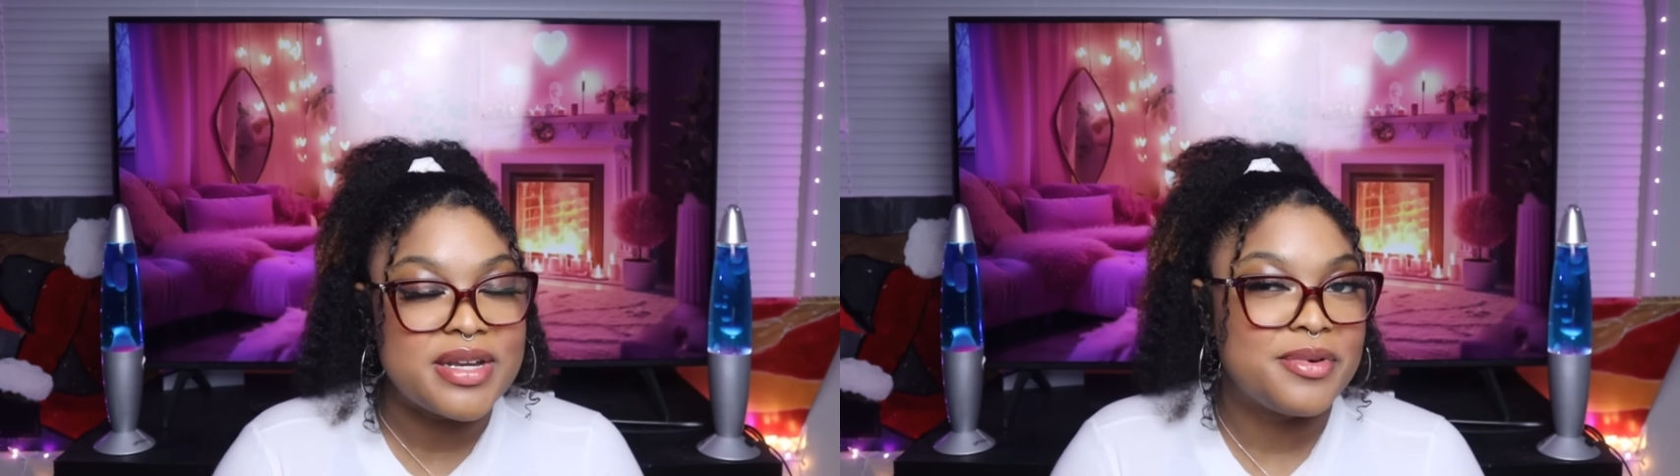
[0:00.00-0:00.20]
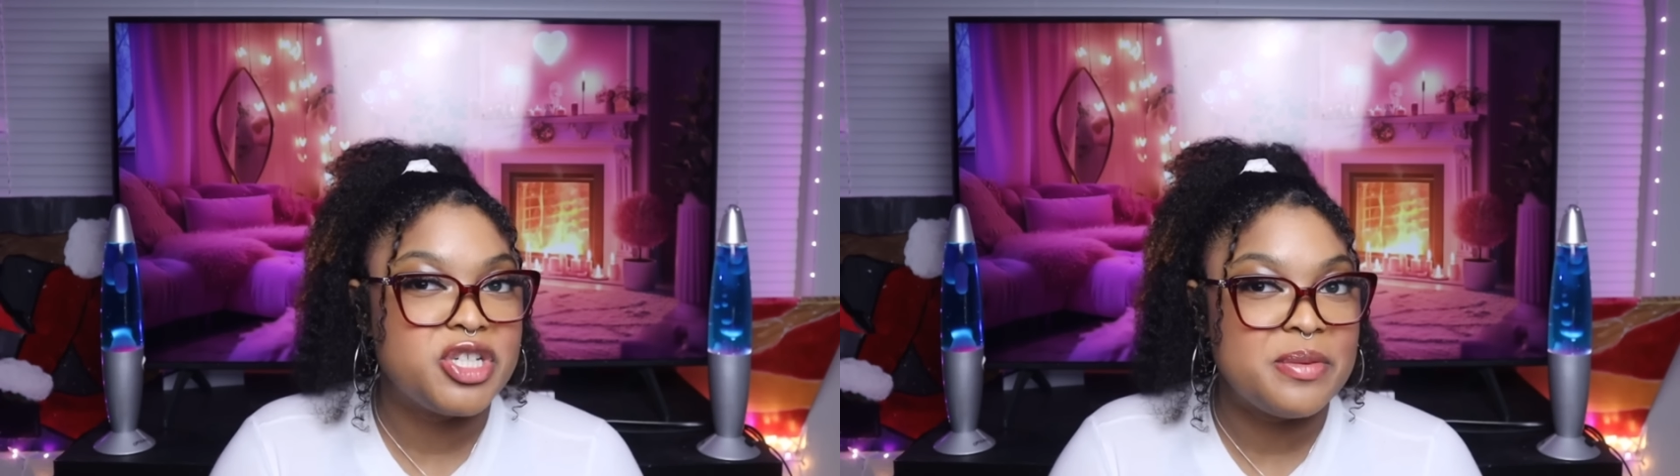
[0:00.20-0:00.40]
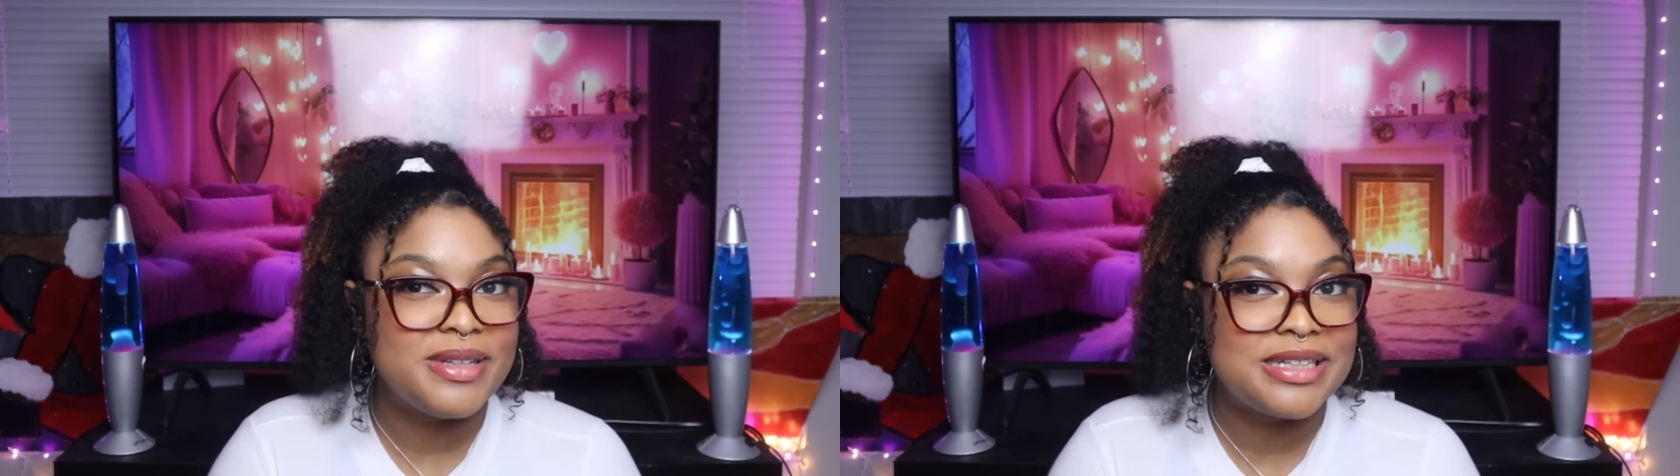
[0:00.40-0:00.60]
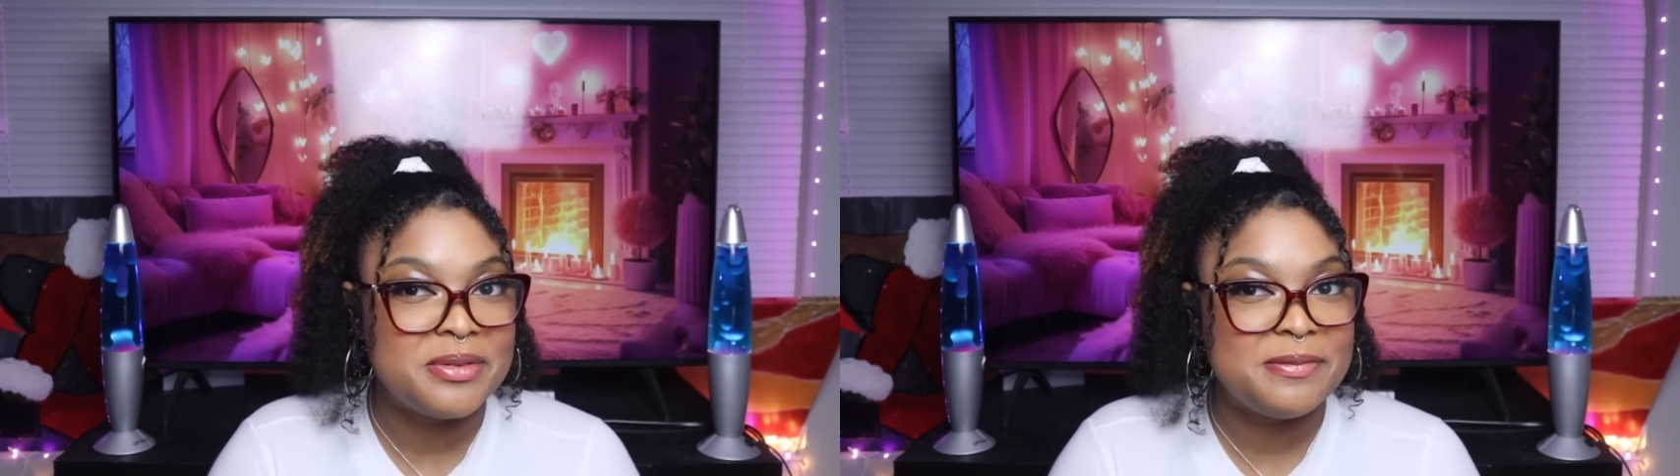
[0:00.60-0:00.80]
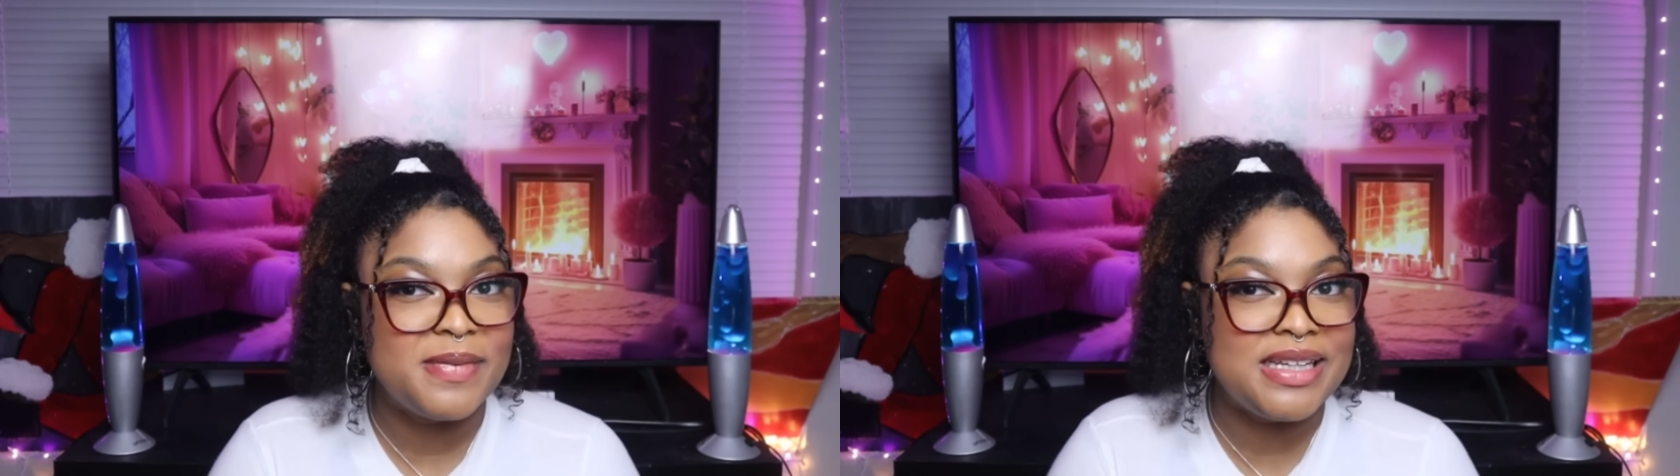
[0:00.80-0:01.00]
I want you to be here
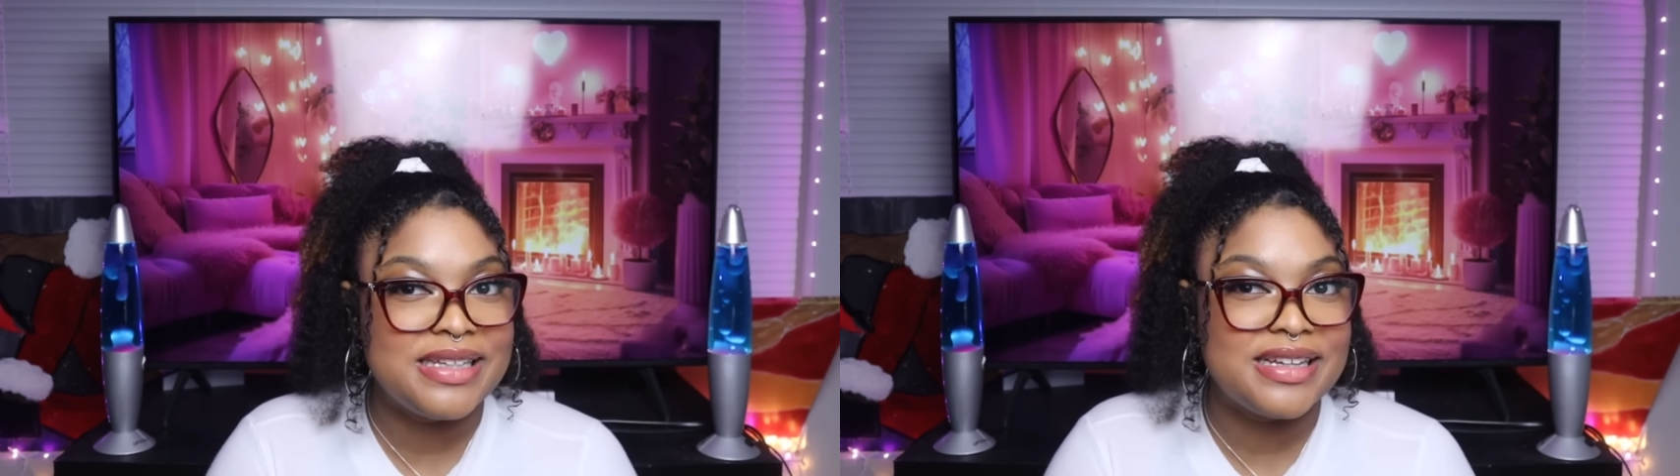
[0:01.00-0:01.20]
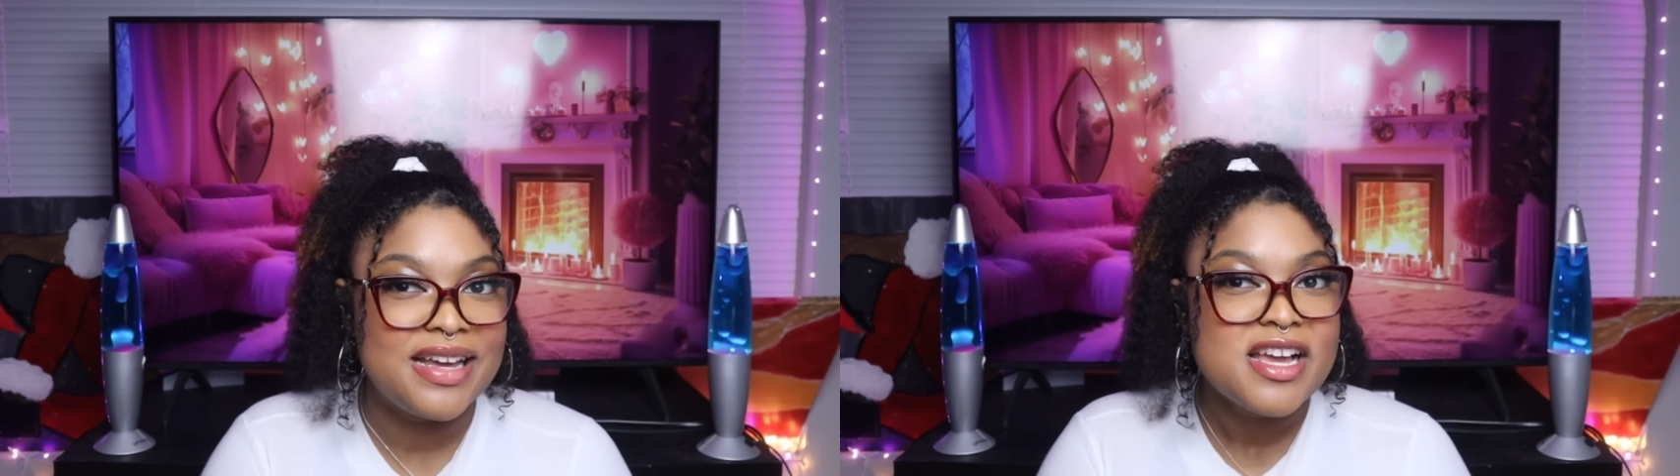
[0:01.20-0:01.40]
with me.